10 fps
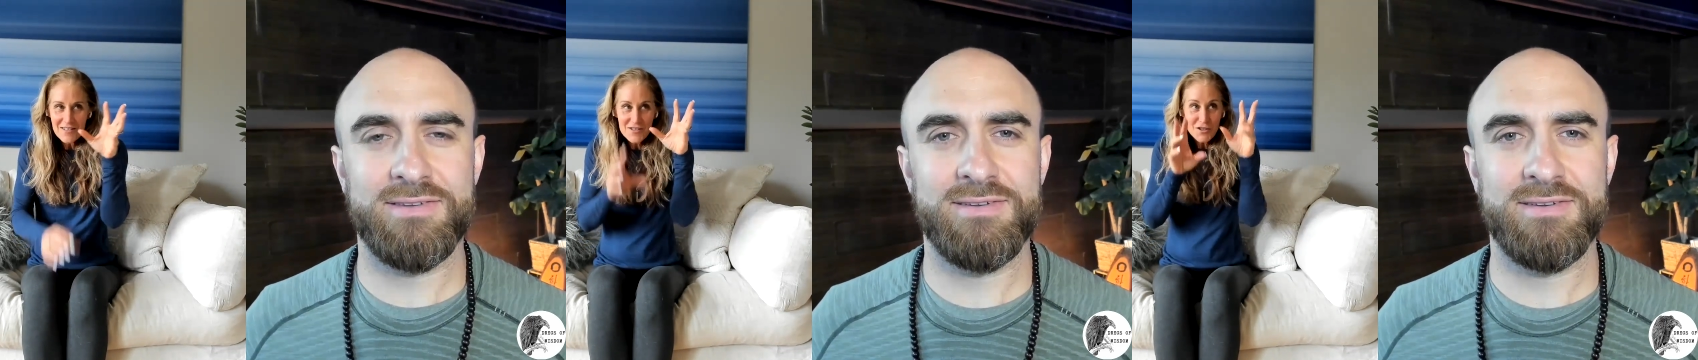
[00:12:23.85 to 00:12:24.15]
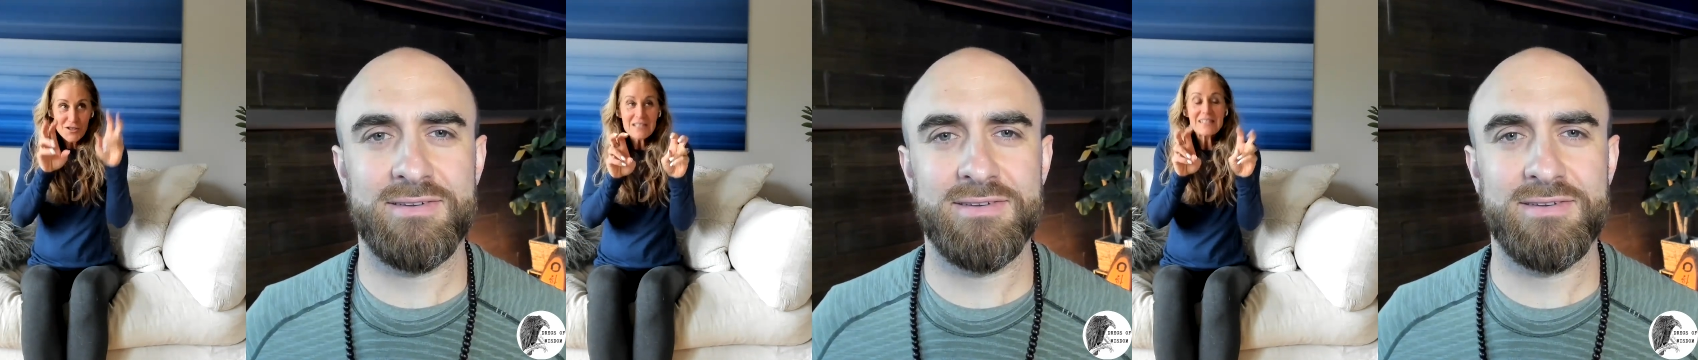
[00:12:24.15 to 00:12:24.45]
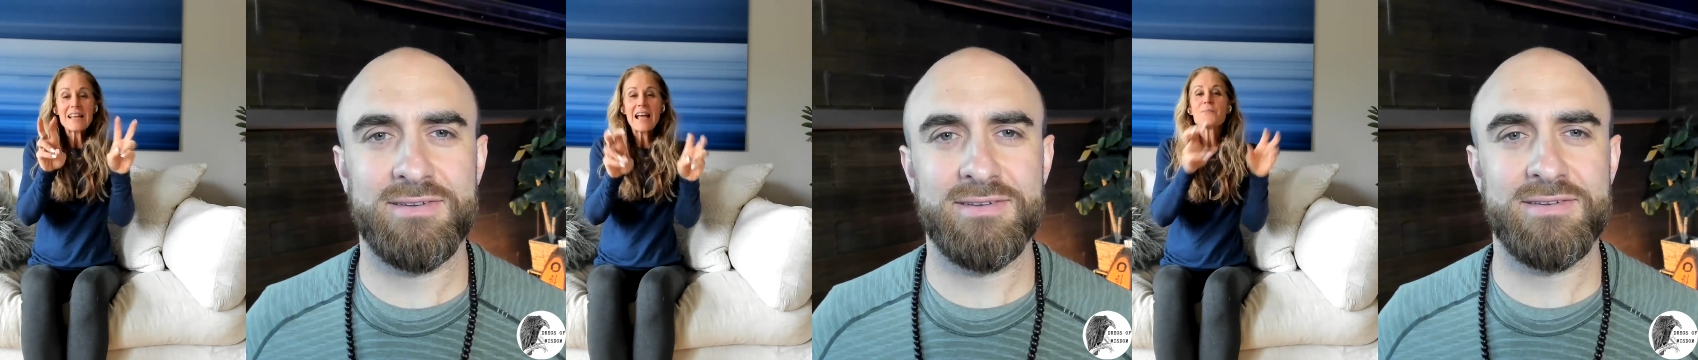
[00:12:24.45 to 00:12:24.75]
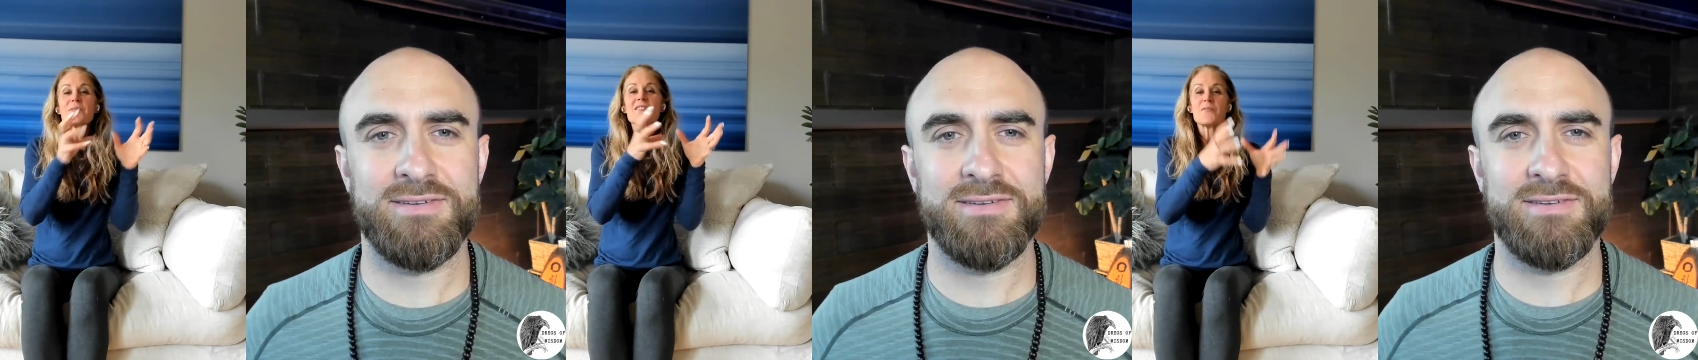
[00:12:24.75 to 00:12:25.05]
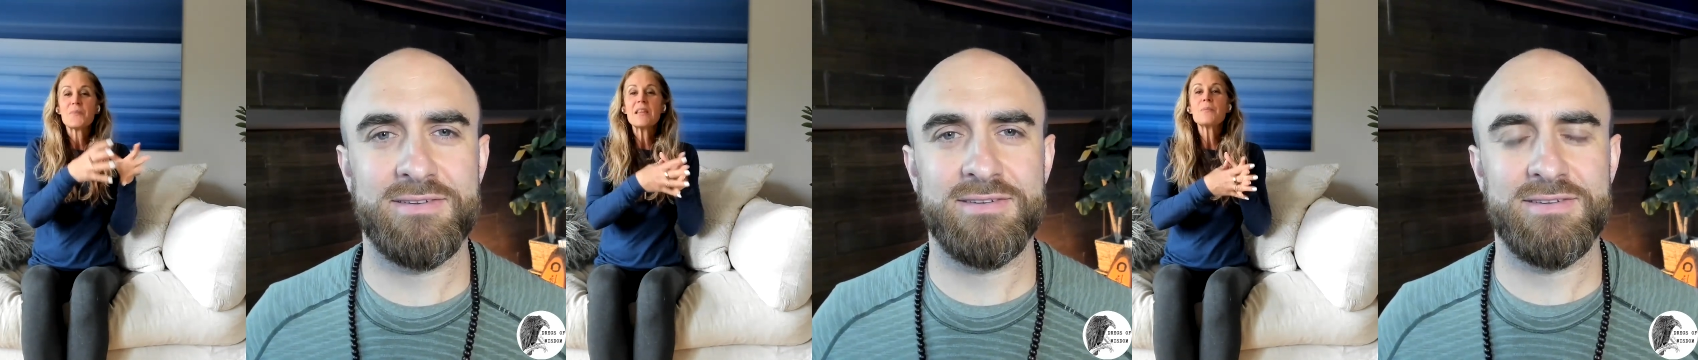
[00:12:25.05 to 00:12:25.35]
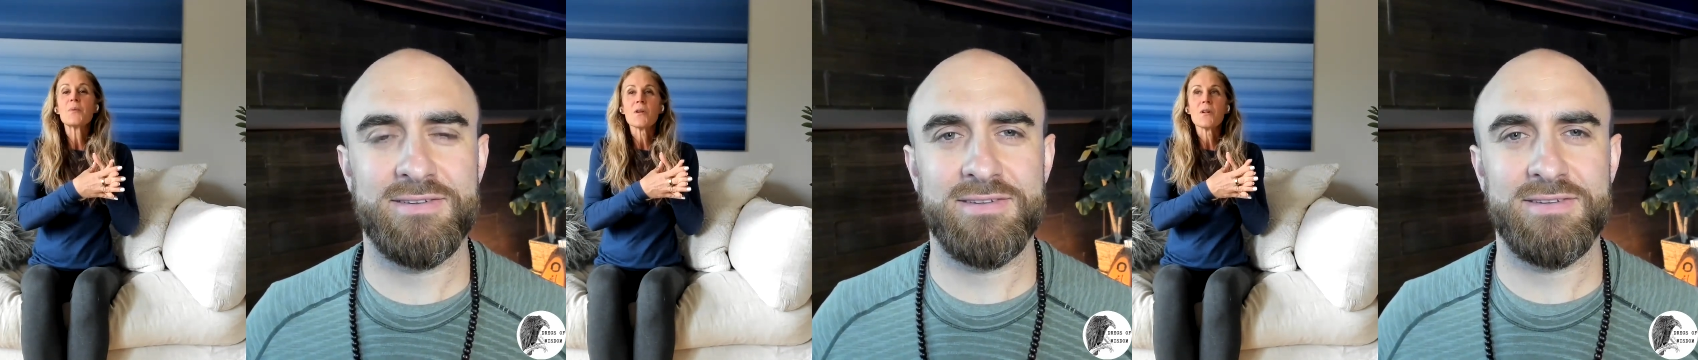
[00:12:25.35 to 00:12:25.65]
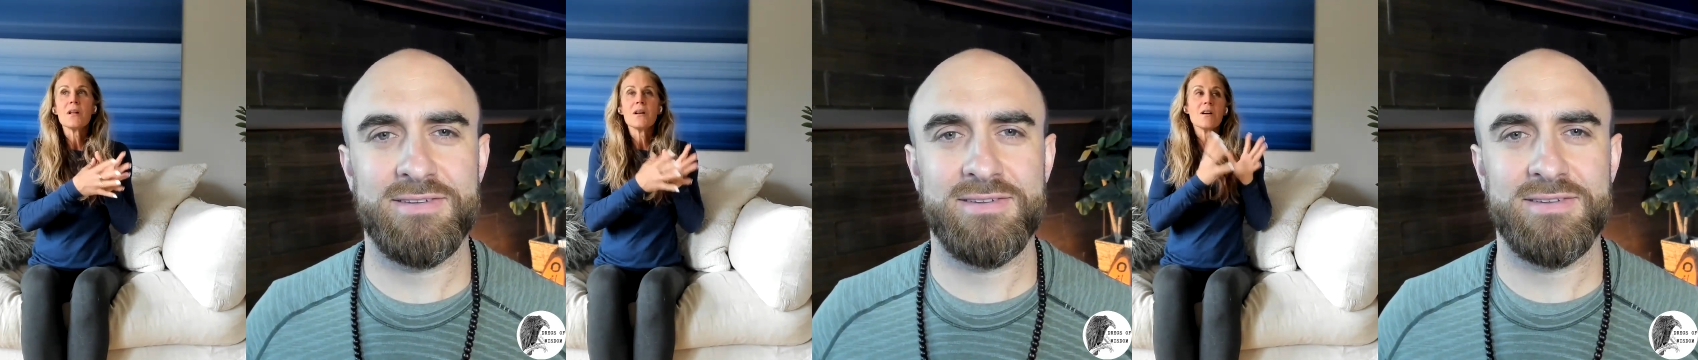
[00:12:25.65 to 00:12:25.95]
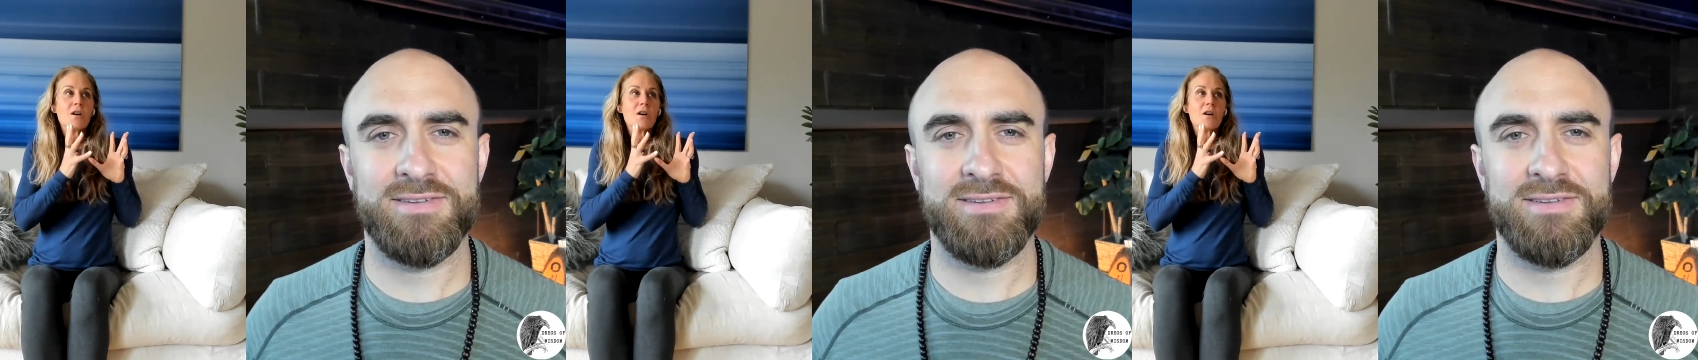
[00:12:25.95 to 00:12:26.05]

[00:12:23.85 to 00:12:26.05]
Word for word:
Speaker 1: certain types of people